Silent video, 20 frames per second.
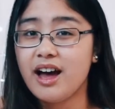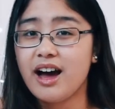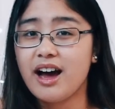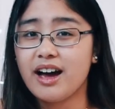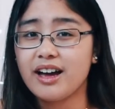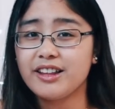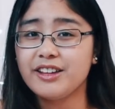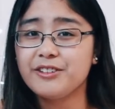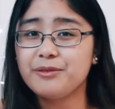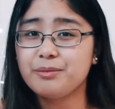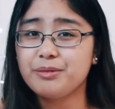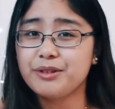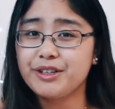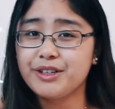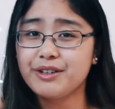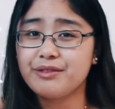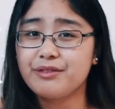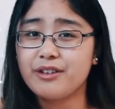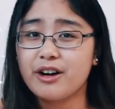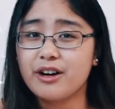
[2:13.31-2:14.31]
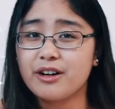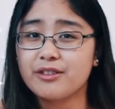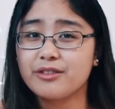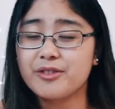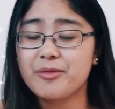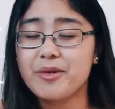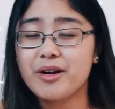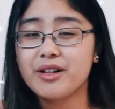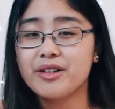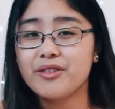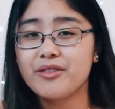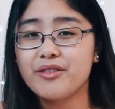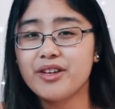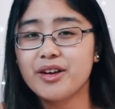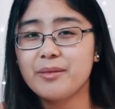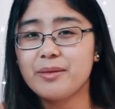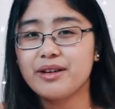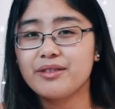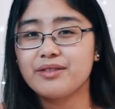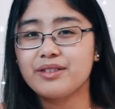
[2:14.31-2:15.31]
I live pretty far from all of
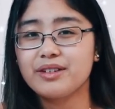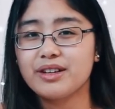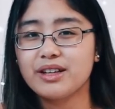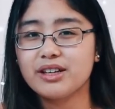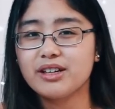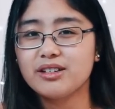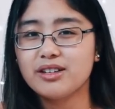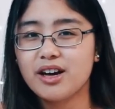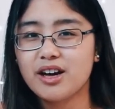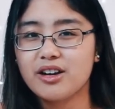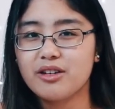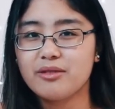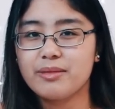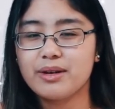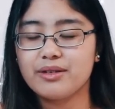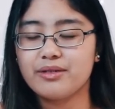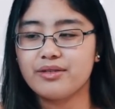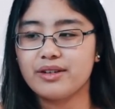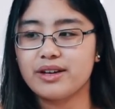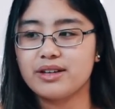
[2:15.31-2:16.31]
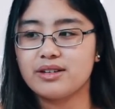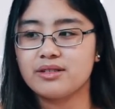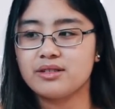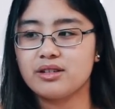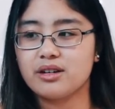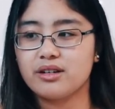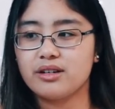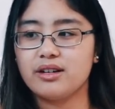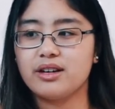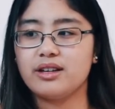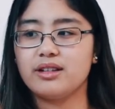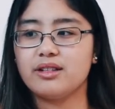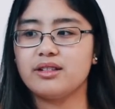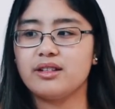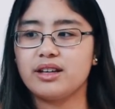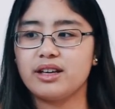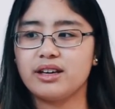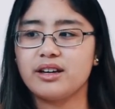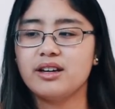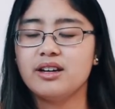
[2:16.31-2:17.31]
them. I feel like a lot of my friends are in
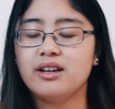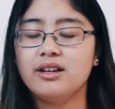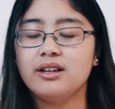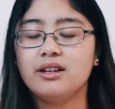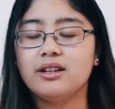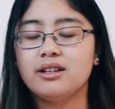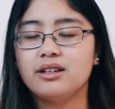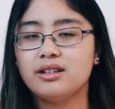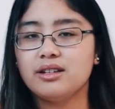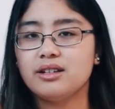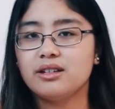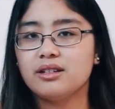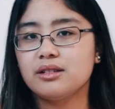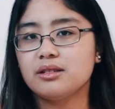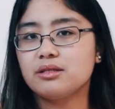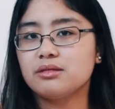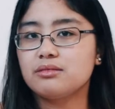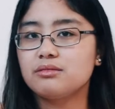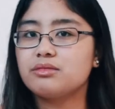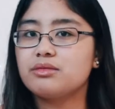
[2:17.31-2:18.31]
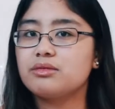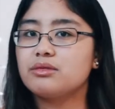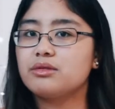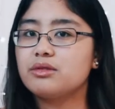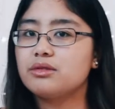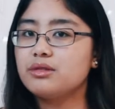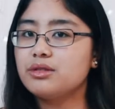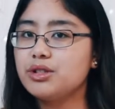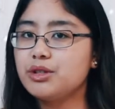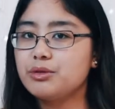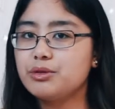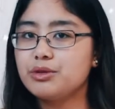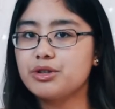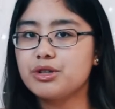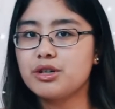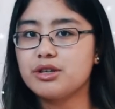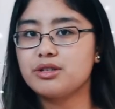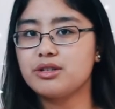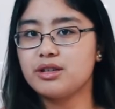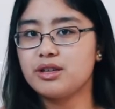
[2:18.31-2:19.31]
like New
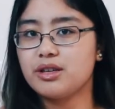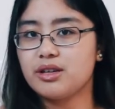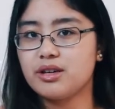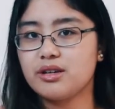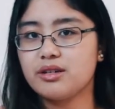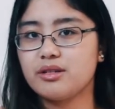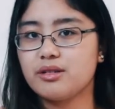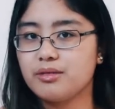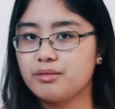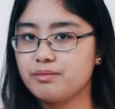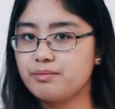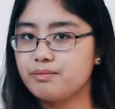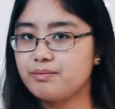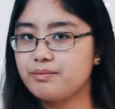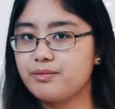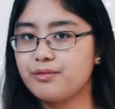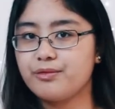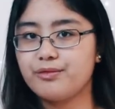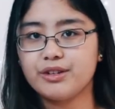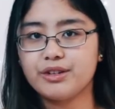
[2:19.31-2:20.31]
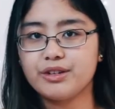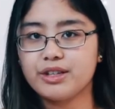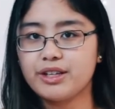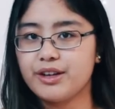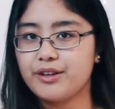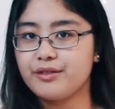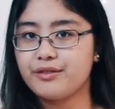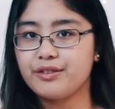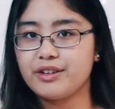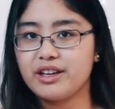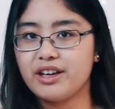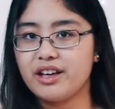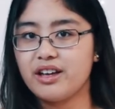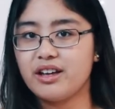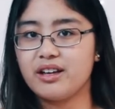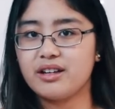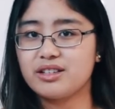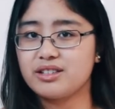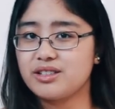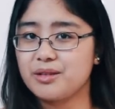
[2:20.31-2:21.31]
Jersey,
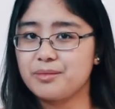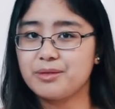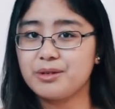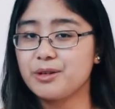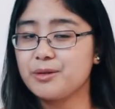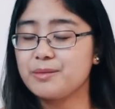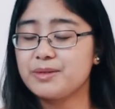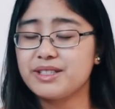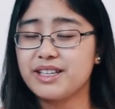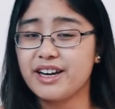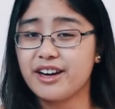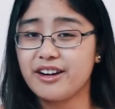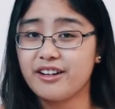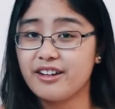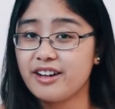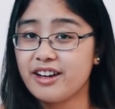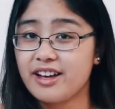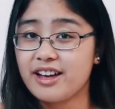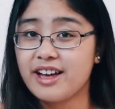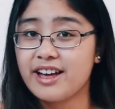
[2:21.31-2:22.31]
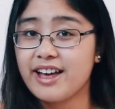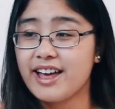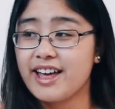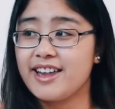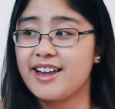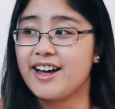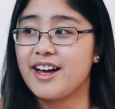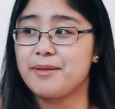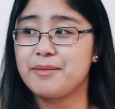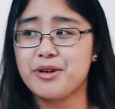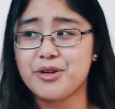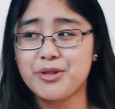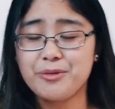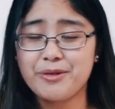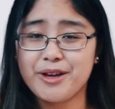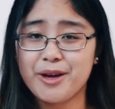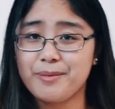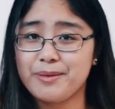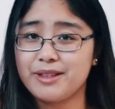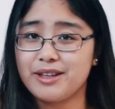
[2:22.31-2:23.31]
Philadelphia, suburbs area, and I'm all the
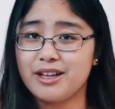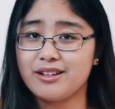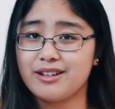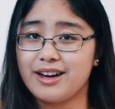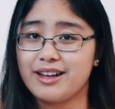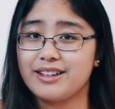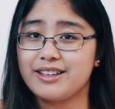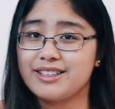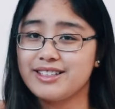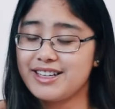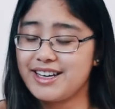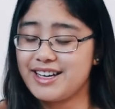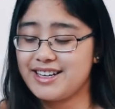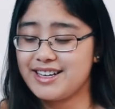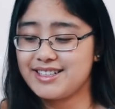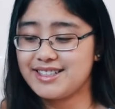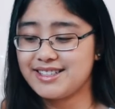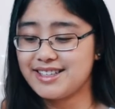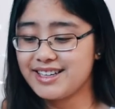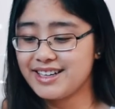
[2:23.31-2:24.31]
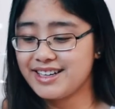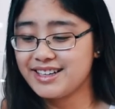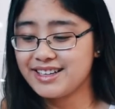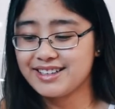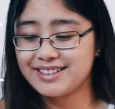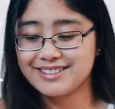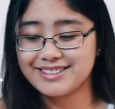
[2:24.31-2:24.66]
way up in Long Island, and it's like,